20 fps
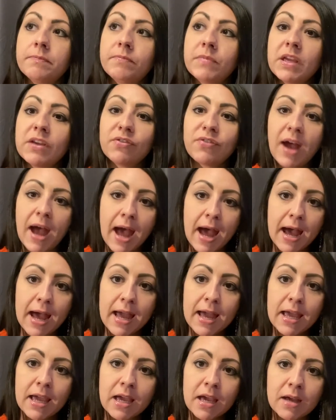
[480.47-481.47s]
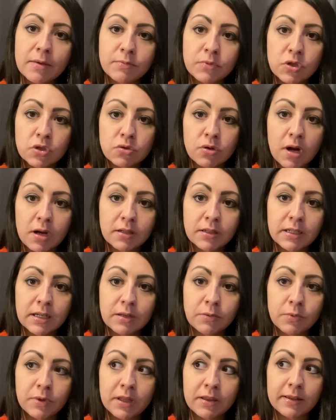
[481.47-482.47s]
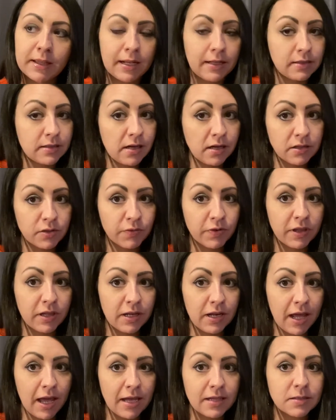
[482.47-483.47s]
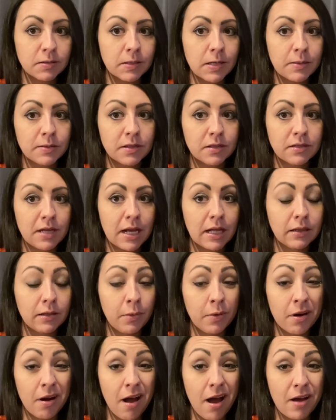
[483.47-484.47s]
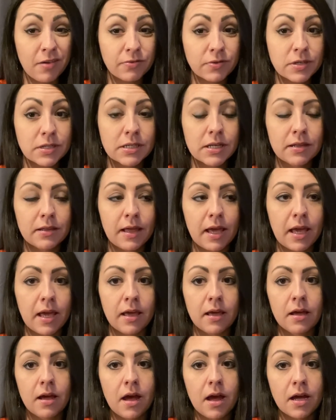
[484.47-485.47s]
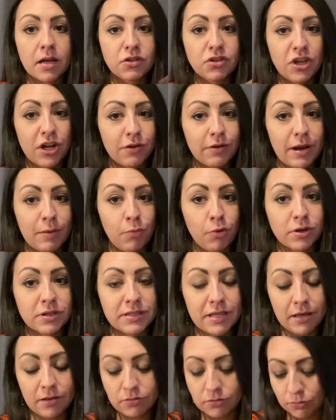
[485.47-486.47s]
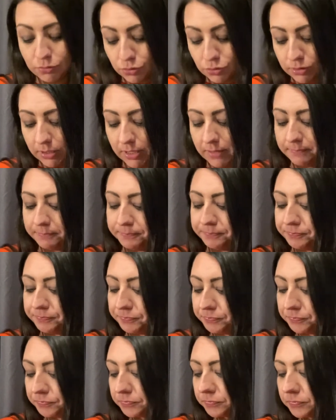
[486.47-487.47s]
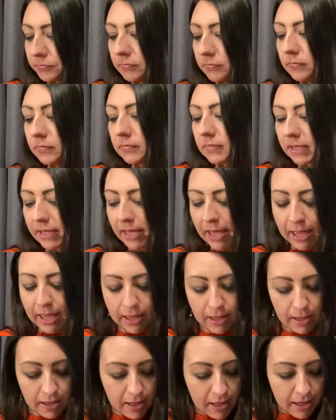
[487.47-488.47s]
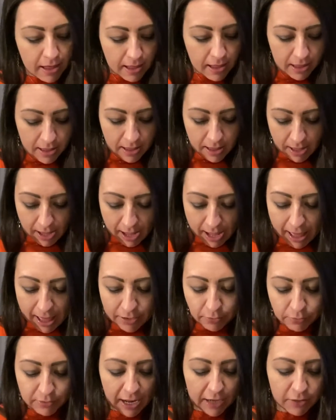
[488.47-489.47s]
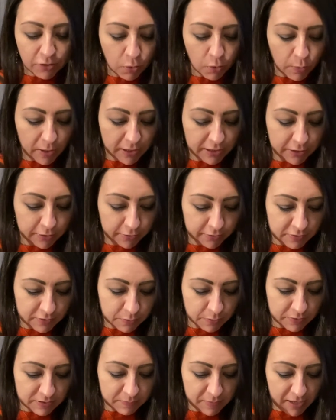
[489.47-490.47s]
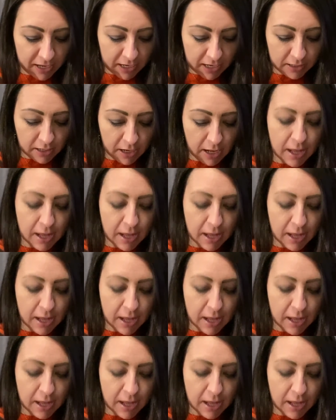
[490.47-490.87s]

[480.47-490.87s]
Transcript: if I am struggling with getting sales for the day, sometimes I'll take lower offers and they generate more sales usually. Okay. I do not know what year this was made,